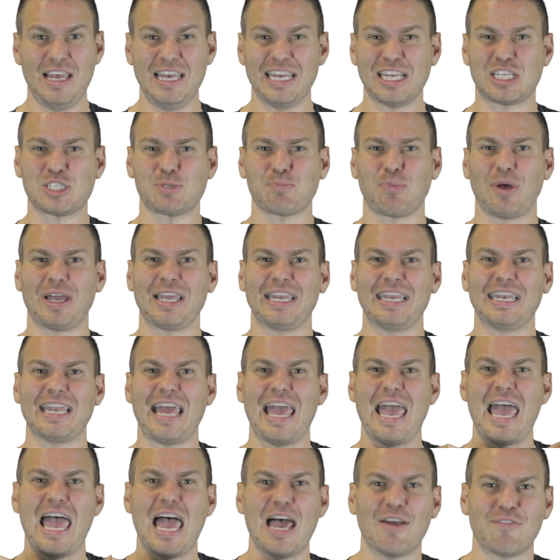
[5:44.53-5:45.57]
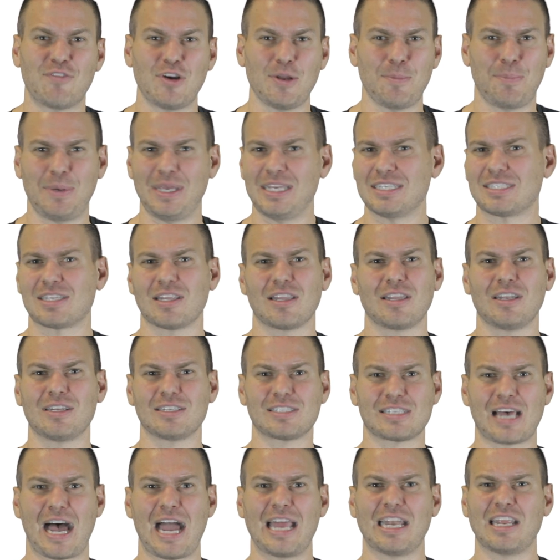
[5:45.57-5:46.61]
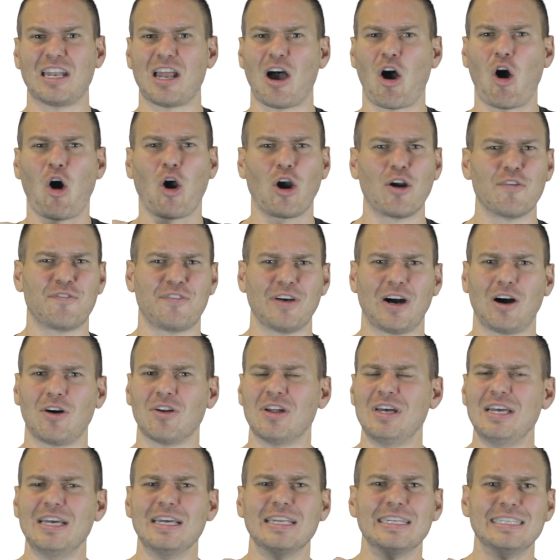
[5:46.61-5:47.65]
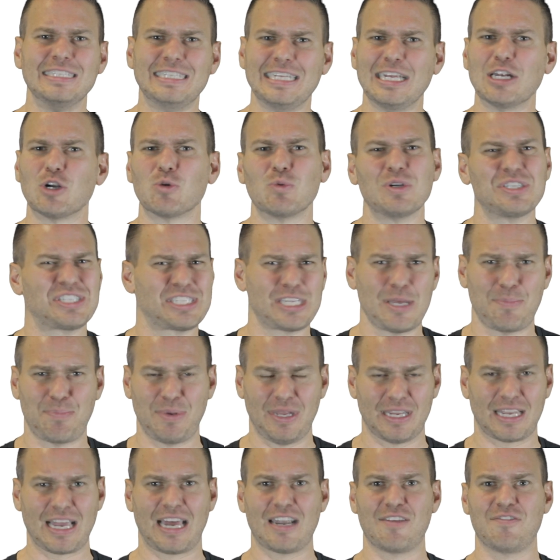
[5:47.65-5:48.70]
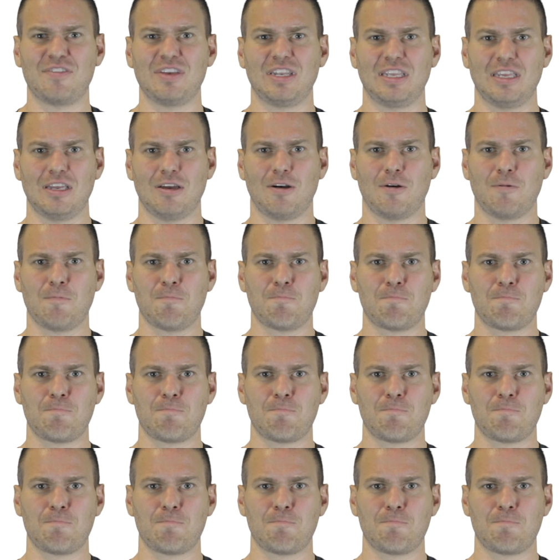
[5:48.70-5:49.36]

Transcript: explaining every piece of the design in a heartfelt, dear recipient kind of video.